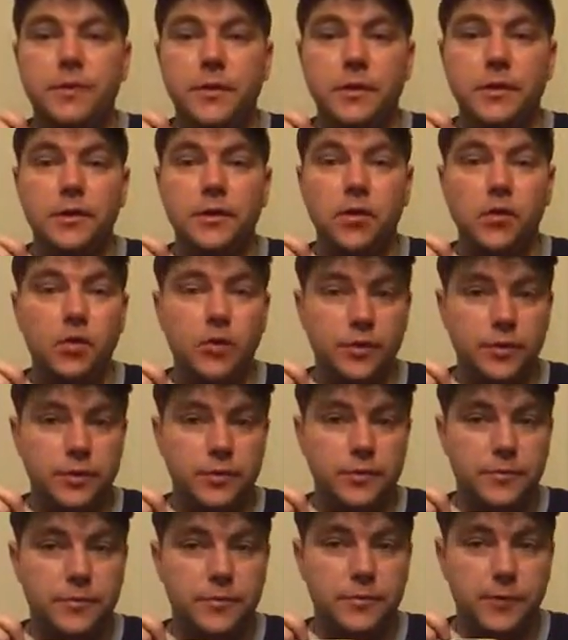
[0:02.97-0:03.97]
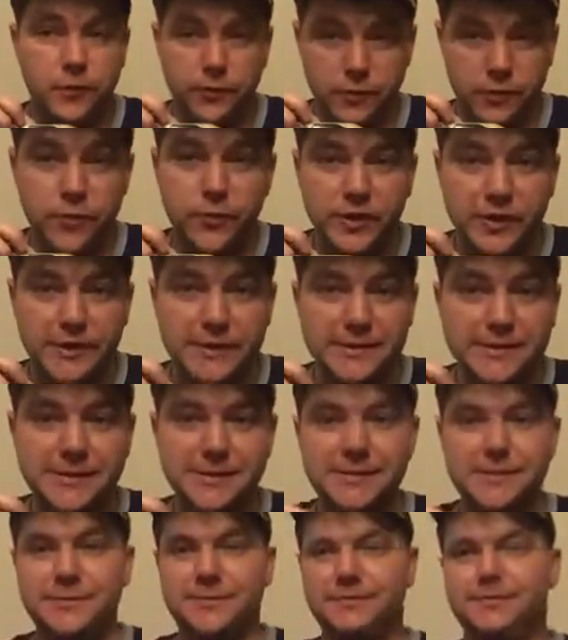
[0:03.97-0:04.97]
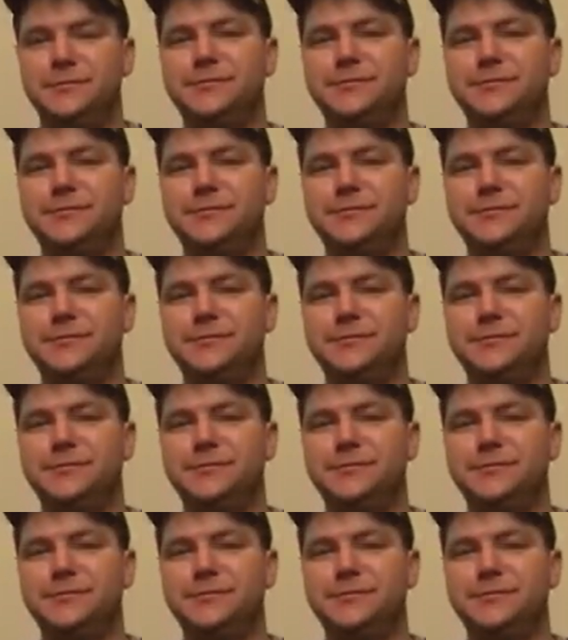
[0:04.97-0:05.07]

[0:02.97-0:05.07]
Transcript: the Lord of the Rings.